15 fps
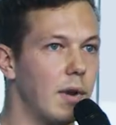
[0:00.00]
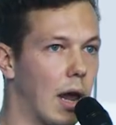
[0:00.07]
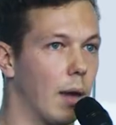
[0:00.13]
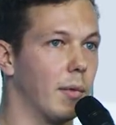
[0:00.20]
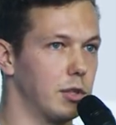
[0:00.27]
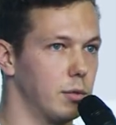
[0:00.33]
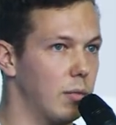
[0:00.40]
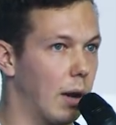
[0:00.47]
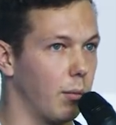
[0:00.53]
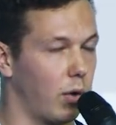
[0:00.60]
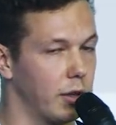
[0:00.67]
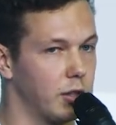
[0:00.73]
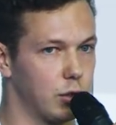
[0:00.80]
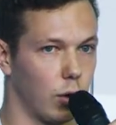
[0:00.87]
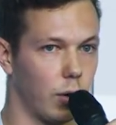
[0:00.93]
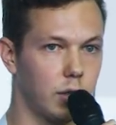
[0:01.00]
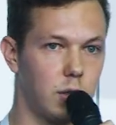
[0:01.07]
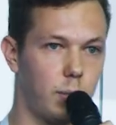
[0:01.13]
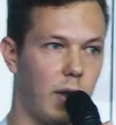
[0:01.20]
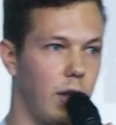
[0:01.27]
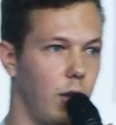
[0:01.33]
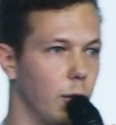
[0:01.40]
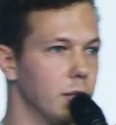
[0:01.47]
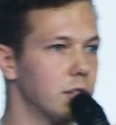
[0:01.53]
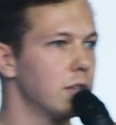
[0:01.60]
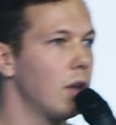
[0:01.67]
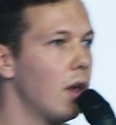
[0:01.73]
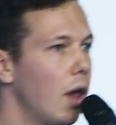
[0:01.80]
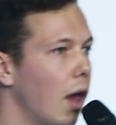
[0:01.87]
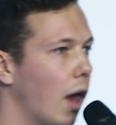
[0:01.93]
and how much memory and storage are being used.
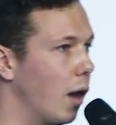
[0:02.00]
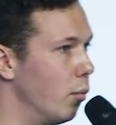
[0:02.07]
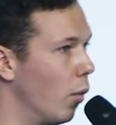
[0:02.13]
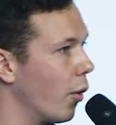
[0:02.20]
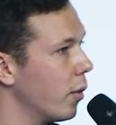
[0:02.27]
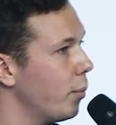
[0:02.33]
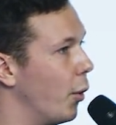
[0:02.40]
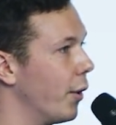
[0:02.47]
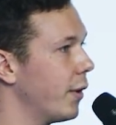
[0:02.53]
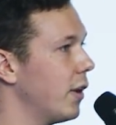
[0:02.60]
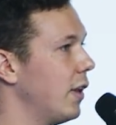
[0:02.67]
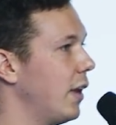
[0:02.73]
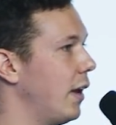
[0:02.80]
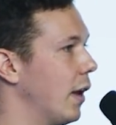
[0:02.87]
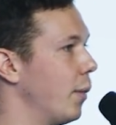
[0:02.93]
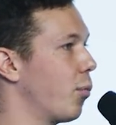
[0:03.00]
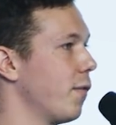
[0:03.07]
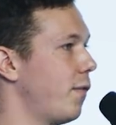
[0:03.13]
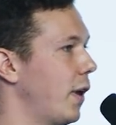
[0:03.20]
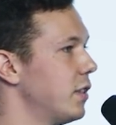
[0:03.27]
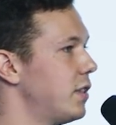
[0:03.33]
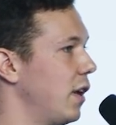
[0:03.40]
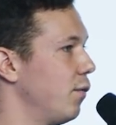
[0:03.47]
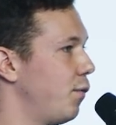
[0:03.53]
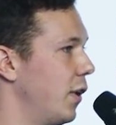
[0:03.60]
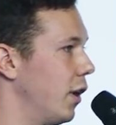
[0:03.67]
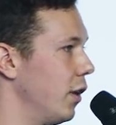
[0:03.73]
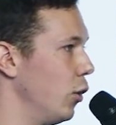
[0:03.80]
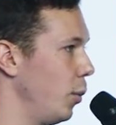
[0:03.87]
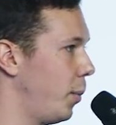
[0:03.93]
And more importantly, it prevents
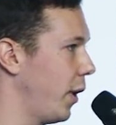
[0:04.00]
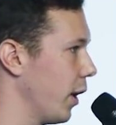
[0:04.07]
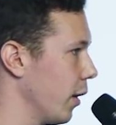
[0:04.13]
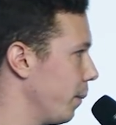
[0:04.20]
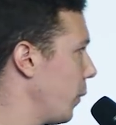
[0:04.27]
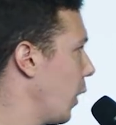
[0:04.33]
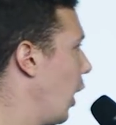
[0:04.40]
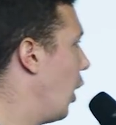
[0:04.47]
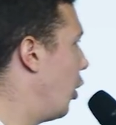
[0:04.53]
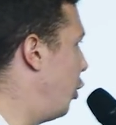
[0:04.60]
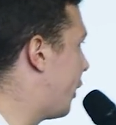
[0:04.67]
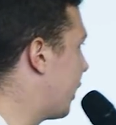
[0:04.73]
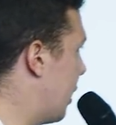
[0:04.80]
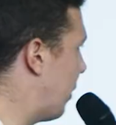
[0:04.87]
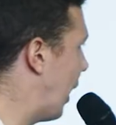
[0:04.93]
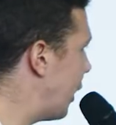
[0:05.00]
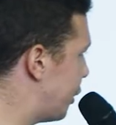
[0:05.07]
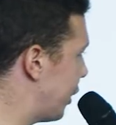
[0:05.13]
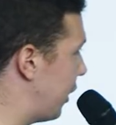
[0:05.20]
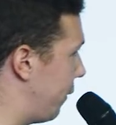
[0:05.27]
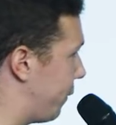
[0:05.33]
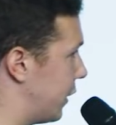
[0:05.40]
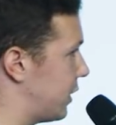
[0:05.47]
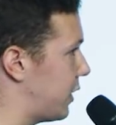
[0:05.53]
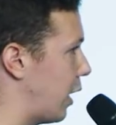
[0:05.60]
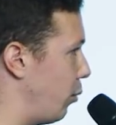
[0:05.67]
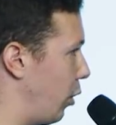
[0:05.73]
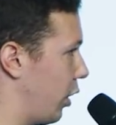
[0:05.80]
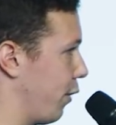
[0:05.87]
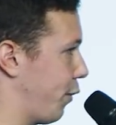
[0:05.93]
infinite looping. You can imagine if the
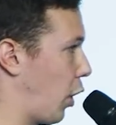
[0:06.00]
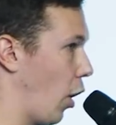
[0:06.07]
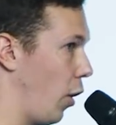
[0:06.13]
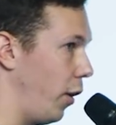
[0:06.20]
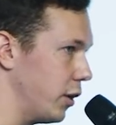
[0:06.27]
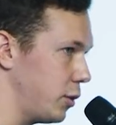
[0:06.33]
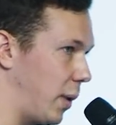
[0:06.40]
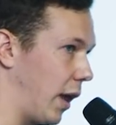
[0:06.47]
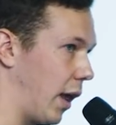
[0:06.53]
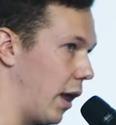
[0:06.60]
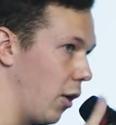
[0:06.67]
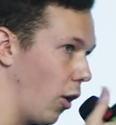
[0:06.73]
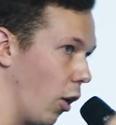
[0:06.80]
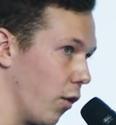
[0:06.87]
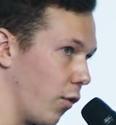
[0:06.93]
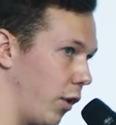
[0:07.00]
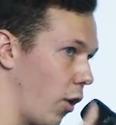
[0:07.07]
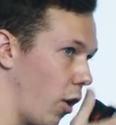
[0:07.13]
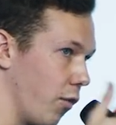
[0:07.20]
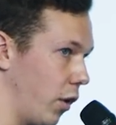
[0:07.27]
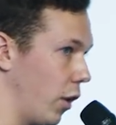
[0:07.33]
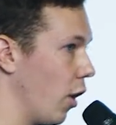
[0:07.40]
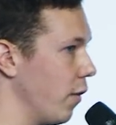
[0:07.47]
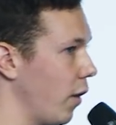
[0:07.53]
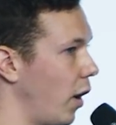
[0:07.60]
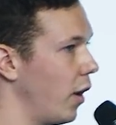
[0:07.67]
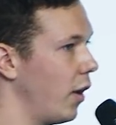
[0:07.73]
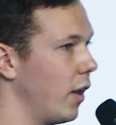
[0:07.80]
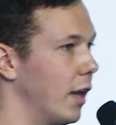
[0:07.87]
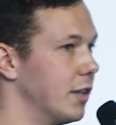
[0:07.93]
same block of code is being hit over and over and over,
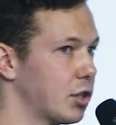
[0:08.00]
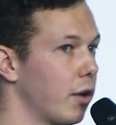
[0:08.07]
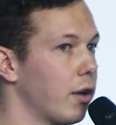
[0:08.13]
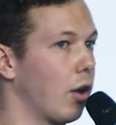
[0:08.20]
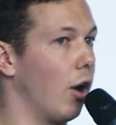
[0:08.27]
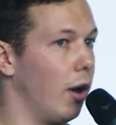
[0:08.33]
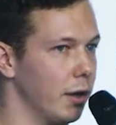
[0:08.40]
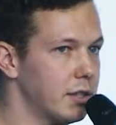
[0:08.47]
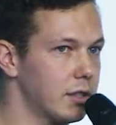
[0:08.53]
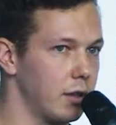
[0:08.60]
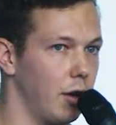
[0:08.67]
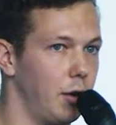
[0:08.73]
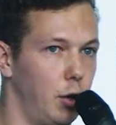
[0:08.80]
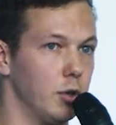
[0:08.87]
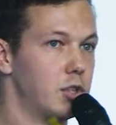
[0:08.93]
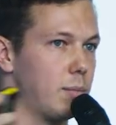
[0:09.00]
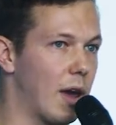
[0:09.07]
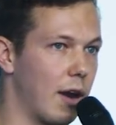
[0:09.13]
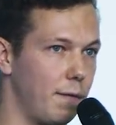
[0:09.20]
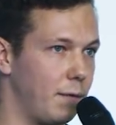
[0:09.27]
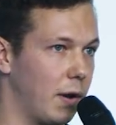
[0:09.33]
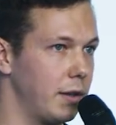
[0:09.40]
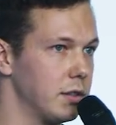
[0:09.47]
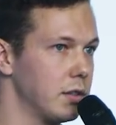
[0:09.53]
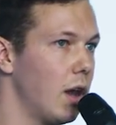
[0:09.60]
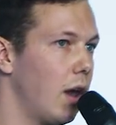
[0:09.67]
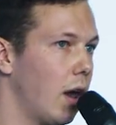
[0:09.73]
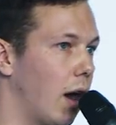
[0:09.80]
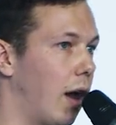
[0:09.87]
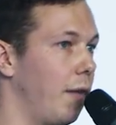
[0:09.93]
it's going to cost a huge amount of funds.
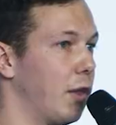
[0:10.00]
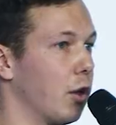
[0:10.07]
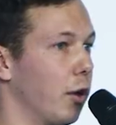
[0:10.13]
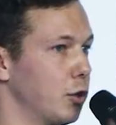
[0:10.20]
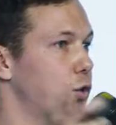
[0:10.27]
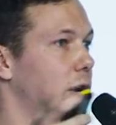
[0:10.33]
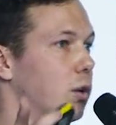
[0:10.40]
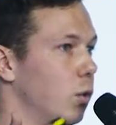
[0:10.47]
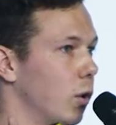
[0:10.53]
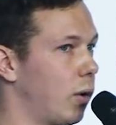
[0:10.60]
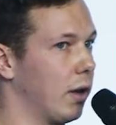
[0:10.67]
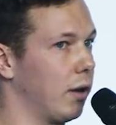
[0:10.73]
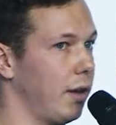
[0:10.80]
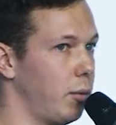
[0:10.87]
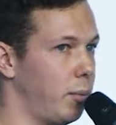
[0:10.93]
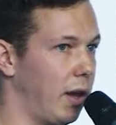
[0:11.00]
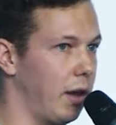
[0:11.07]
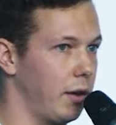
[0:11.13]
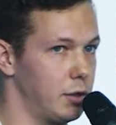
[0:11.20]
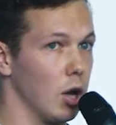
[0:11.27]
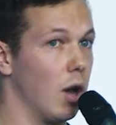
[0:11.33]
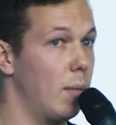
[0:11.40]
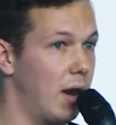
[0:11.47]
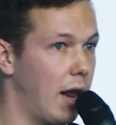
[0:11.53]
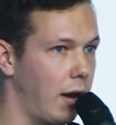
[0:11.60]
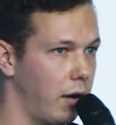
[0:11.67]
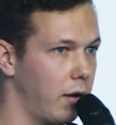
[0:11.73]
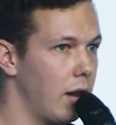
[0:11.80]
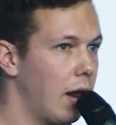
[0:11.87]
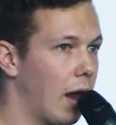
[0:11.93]
The contract will quickly be
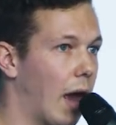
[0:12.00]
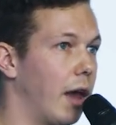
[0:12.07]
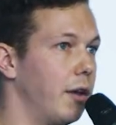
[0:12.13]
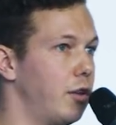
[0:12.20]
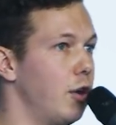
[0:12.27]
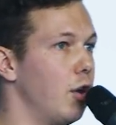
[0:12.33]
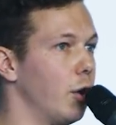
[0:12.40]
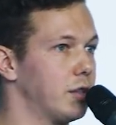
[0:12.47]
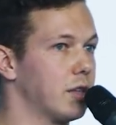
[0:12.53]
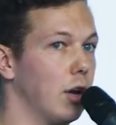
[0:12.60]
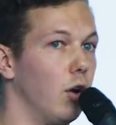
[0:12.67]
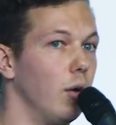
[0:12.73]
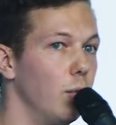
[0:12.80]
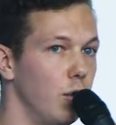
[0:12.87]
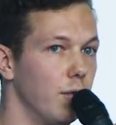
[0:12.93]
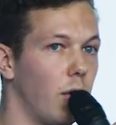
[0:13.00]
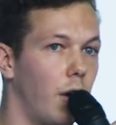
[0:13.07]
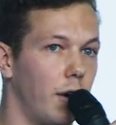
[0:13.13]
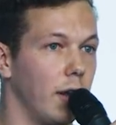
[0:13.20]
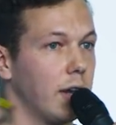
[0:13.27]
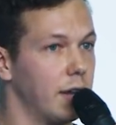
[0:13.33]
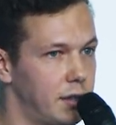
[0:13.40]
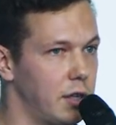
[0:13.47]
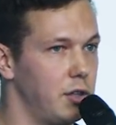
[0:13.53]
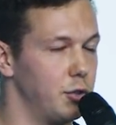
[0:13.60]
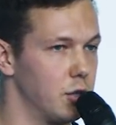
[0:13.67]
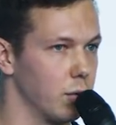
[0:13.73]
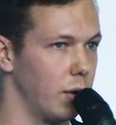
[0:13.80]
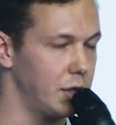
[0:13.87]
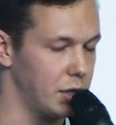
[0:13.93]
terminated and the nodes can all move on and continue
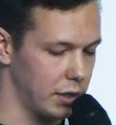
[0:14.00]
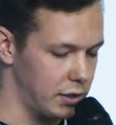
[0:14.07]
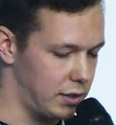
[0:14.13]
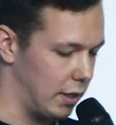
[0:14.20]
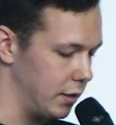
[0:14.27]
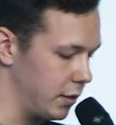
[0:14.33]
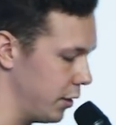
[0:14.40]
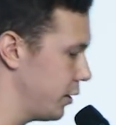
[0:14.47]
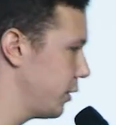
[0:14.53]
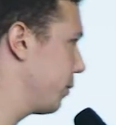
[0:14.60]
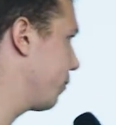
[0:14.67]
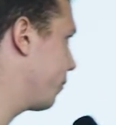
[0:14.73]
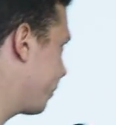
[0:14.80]
to reach consensus.